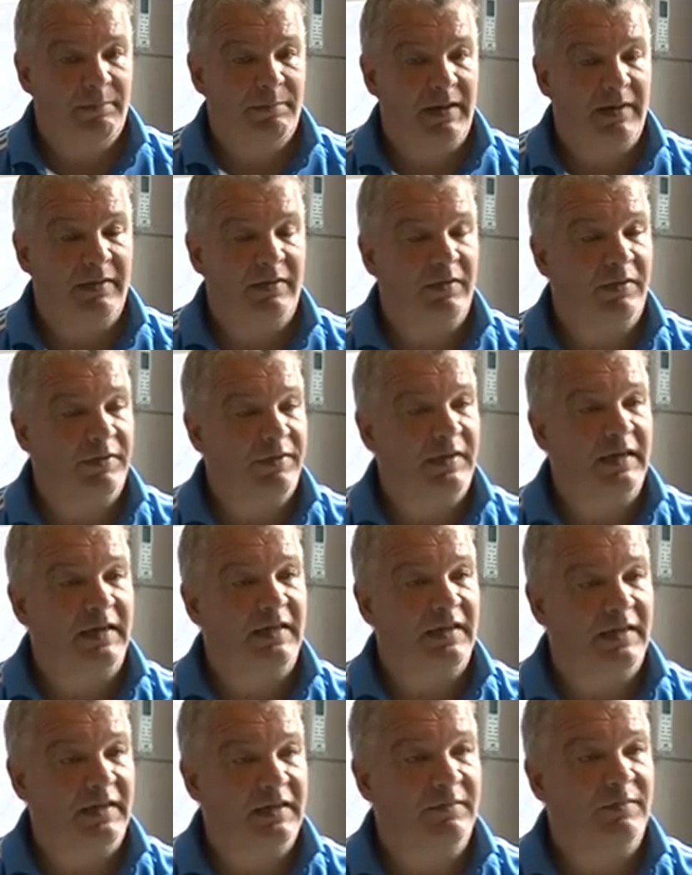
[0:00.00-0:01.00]
better
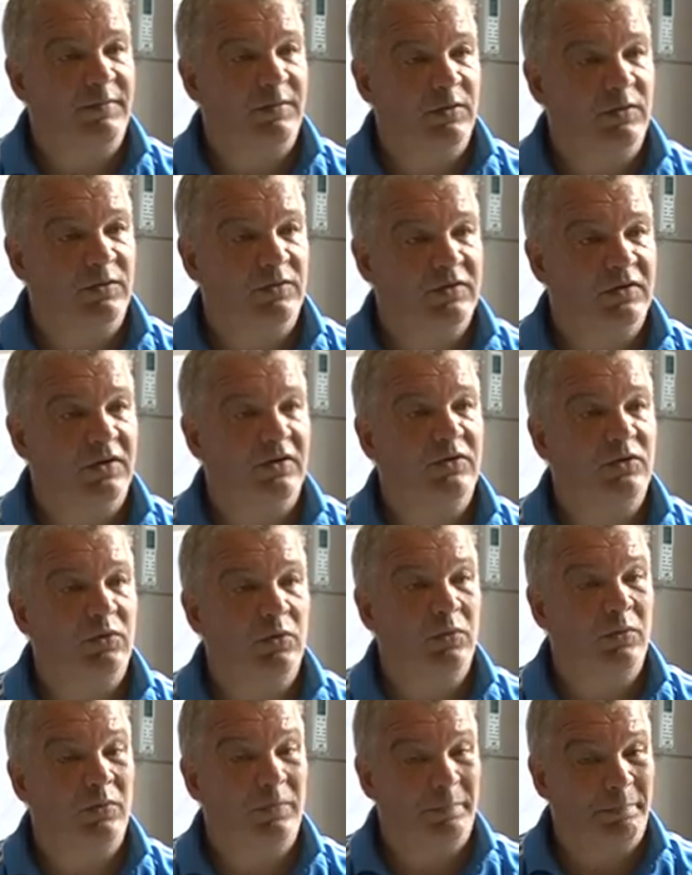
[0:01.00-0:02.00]
things in future
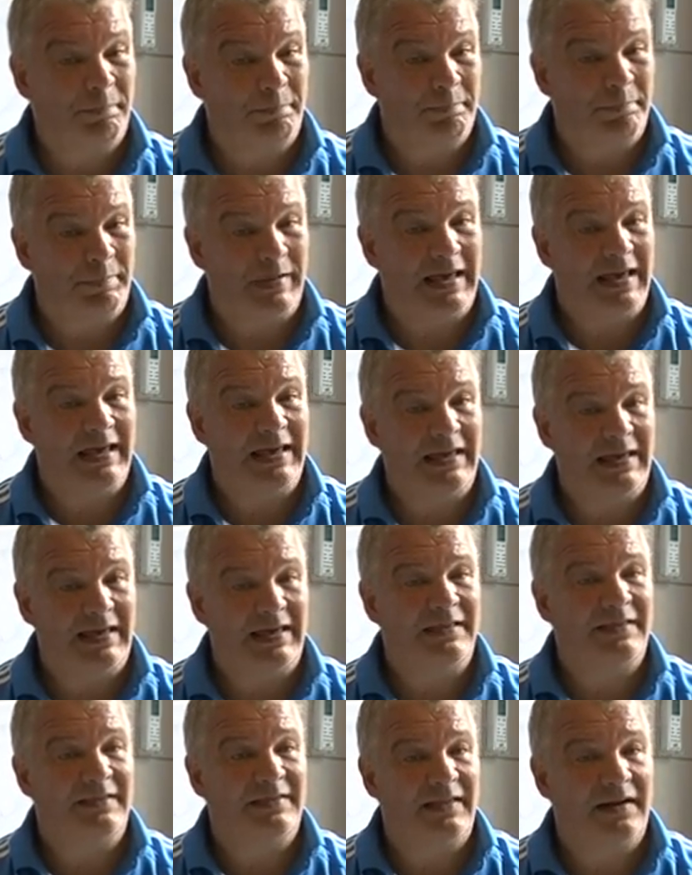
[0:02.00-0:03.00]
to play
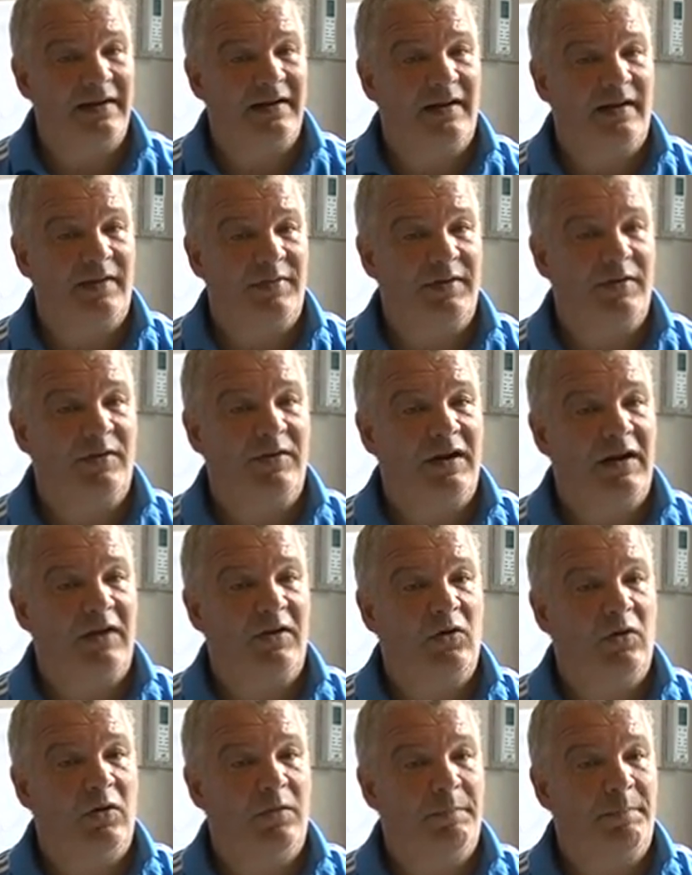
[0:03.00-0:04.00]
international
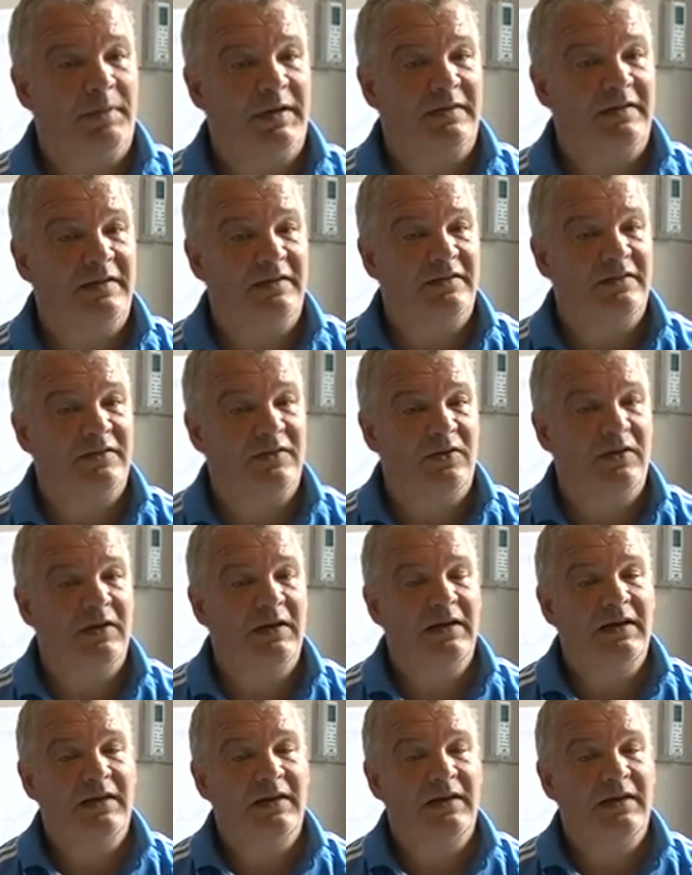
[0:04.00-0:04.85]
competition.